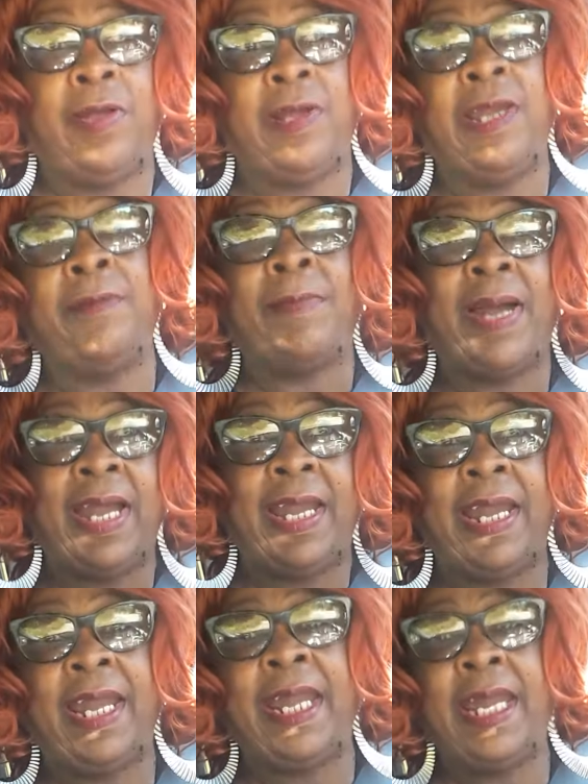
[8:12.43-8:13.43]
in my
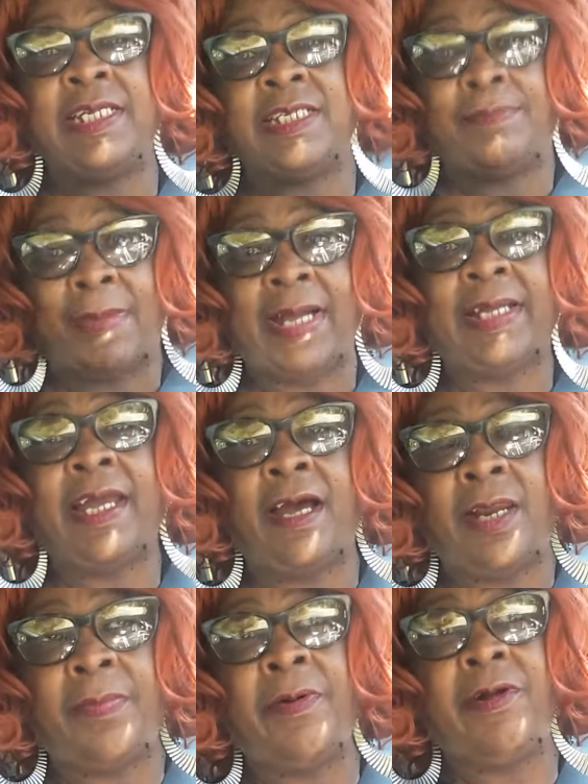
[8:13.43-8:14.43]
age, in my
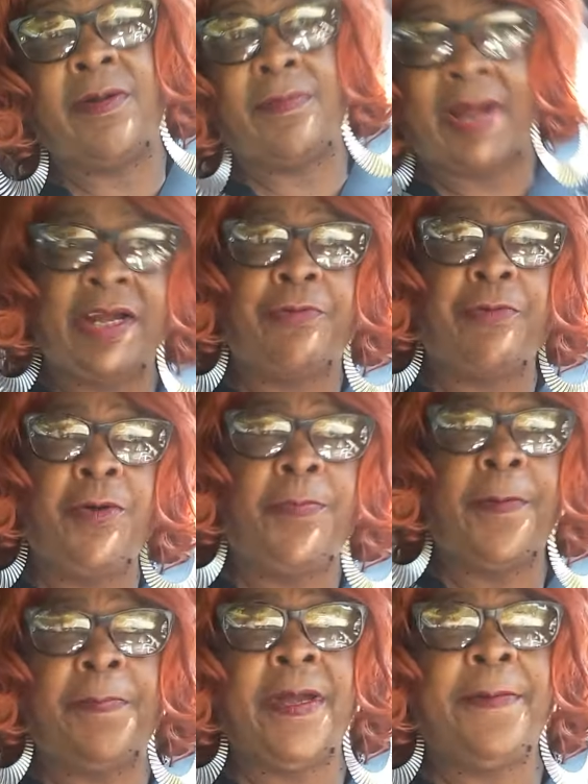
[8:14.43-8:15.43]
caliber, in my
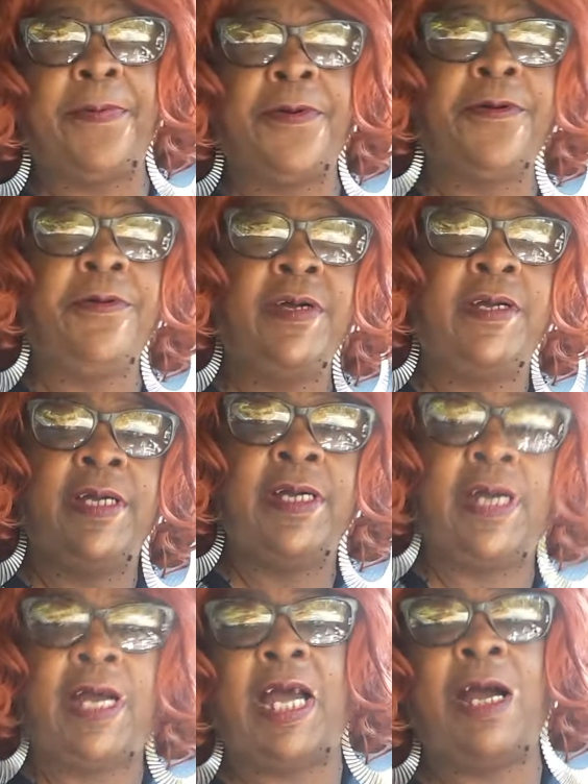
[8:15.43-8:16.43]
group of people,
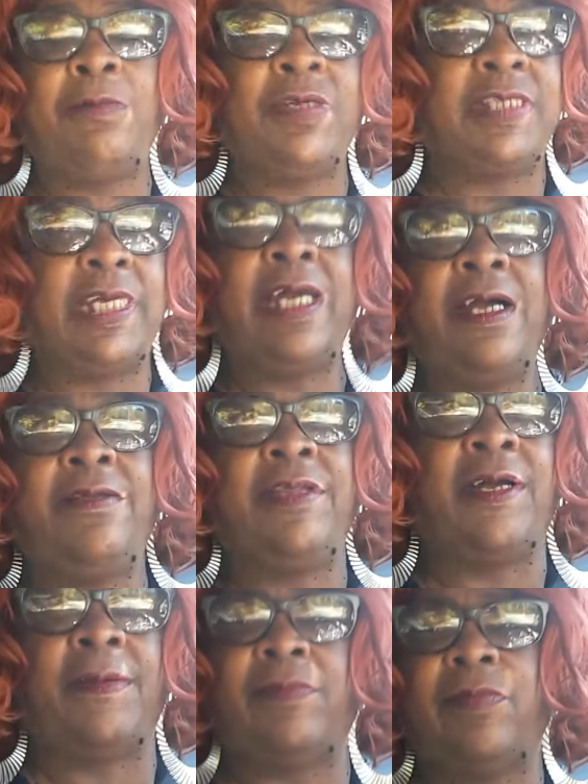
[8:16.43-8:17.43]
I would tell
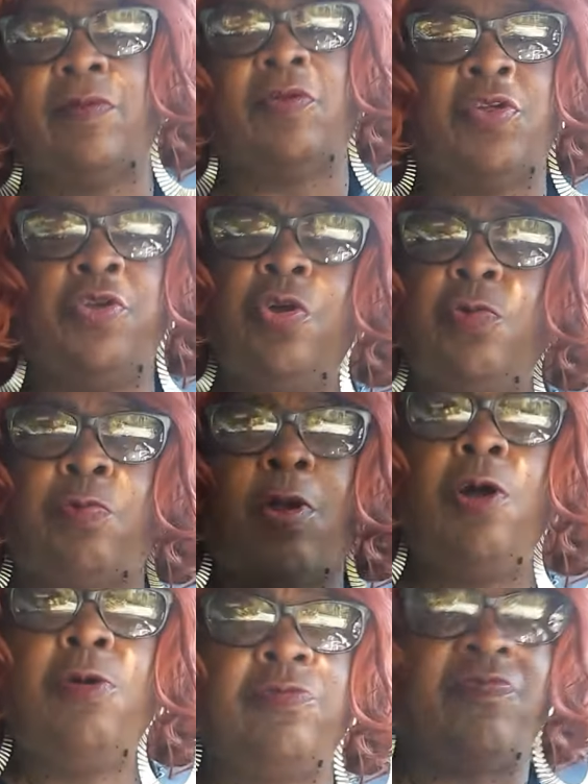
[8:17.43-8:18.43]
them, you're
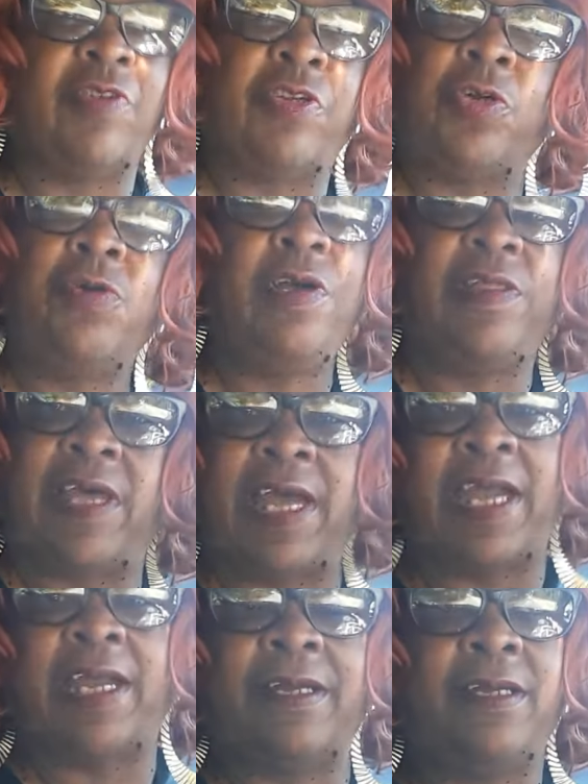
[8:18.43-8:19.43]
wrong for doing
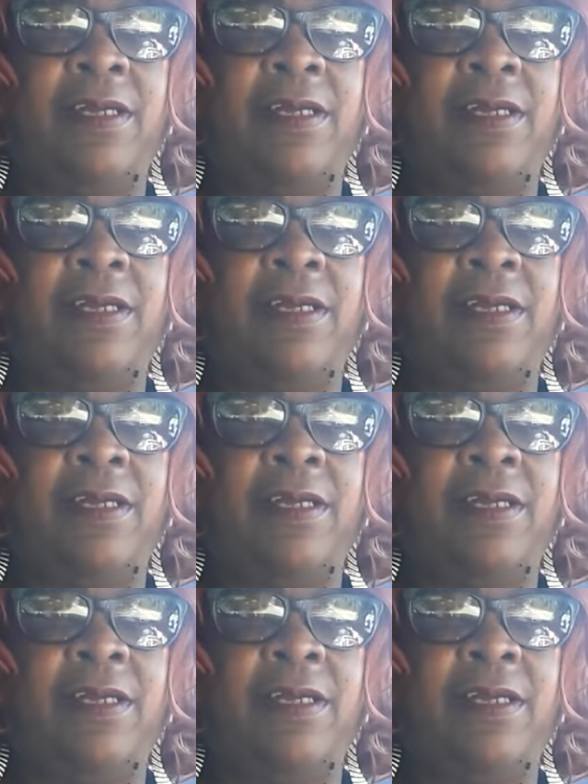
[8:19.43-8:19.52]
that.